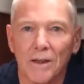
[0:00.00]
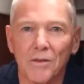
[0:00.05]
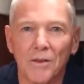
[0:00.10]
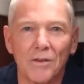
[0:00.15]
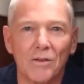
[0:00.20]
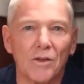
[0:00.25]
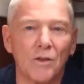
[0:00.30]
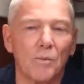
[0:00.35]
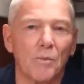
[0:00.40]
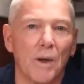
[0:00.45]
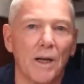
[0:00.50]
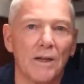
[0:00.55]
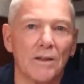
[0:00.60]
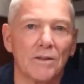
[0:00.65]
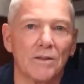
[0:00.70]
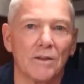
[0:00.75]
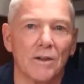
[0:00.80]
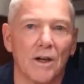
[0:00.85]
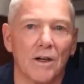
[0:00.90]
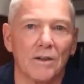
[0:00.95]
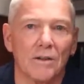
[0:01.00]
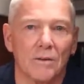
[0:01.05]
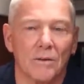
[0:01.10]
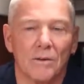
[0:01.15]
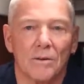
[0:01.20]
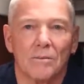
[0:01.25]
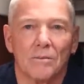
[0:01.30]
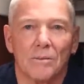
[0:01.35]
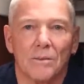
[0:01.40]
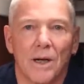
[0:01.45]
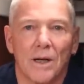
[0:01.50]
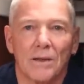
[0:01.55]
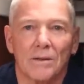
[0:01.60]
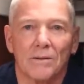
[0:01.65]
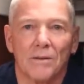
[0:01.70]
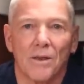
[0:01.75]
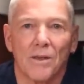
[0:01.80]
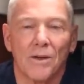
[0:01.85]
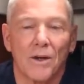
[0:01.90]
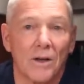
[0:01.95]
And this is based on
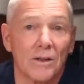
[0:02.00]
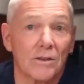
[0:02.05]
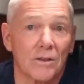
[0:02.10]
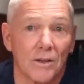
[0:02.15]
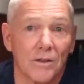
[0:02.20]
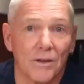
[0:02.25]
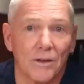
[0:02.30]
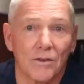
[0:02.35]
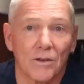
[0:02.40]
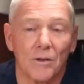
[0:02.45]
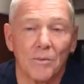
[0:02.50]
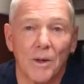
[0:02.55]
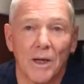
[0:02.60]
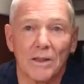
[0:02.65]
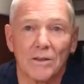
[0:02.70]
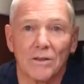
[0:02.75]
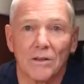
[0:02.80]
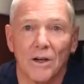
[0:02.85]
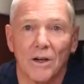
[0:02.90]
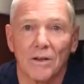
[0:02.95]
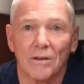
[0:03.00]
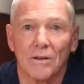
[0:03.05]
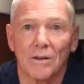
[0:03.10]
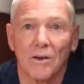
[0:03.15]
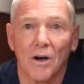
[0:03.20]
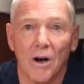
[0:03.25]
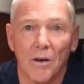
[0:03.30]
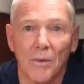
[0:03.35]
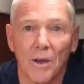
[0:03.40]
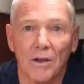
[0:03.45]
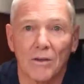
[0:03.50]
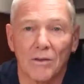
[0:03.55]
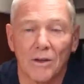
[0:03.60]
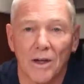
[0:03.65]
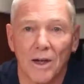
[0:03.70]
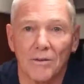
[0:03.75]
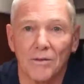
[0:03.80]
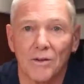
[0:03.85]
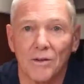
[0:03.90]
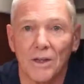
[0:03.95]
my thoughts on this are based on comments
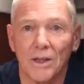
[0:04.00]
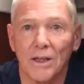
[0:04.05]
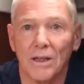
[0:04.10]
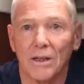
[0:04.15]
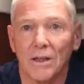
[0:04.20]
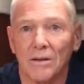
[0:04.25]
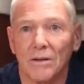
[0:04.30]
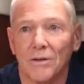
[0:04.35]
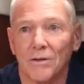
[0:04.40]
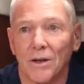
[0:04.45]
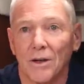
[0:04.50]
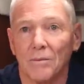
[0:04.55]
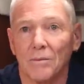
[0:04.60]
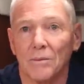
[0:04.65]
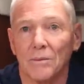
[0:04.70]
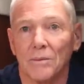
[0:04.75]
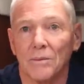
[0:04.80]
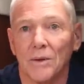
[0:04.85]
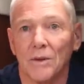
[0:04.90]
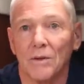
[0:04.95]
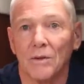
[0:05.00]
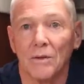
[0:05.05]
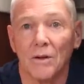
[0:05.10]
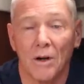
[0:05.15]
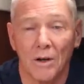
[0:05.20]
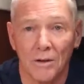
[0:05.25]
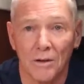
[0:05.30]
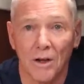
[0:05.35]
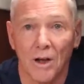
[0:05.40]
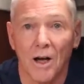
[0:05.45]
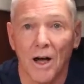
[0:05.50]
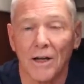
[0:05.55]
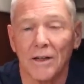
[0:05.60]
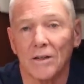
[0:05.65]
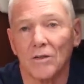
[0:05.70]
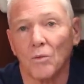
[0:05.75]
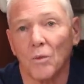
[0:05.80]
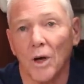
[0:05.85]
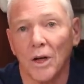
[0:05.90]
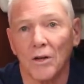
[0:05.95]
that I've seen from,
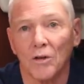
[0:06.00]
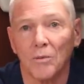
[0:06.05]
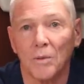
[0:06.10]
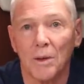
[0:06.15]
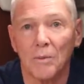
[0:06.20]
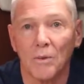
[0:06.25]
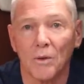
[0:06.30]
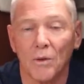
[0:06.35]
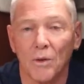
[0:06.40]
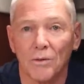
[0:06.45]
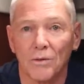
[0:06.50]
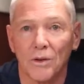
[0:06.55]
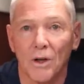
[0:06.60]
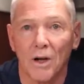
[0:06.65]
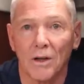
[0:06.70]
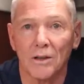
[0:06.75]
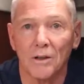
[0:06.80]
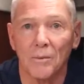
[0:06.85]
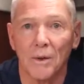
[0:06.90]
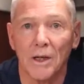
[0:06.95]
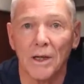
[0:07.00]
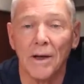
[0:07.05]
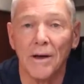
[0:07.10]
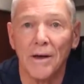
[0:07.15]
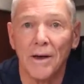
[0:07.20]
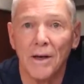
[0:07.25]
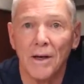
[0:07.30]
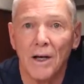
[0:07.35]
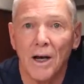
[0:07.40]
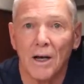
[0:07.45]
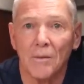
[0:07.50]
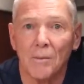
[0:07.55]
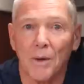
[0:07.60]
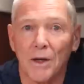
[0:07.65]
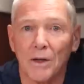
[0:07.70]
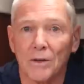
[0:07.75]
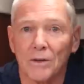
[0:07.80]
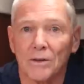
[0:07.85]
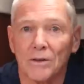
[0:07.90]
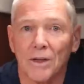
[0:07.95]
online, as well as people who have talked to me
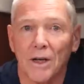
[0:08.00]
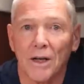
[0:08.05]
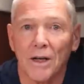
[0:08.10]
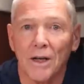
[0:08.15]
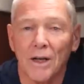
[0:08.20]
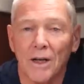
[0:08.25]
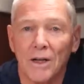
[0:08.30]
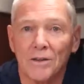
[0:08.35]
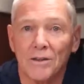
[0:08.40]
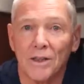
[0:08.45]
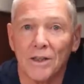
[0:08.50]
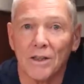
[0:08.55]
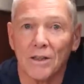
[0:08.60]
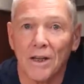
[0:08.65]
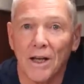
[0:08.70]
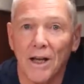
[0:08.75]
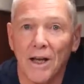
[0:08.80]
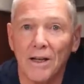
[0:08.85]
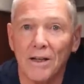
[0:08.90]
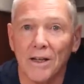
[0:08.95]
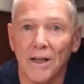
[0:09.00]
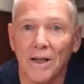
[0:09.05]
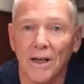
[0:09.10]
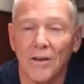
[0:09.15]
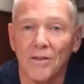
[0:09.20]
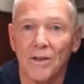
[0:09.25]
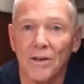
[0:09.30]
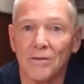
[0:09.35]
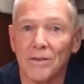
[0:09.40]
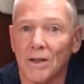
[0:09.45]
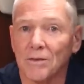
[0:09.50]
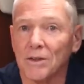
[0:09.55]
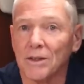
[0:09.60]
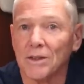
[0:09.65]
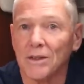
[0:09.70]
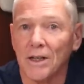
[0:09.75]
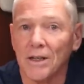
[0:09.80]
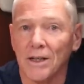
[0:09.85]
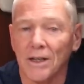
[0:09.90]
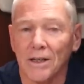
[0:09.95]
about single handing and they've never
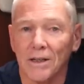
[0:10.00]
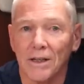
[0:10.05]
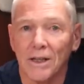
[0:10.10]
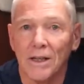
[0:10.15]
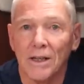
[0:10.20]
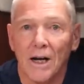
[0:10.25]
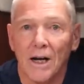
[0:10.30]
done it.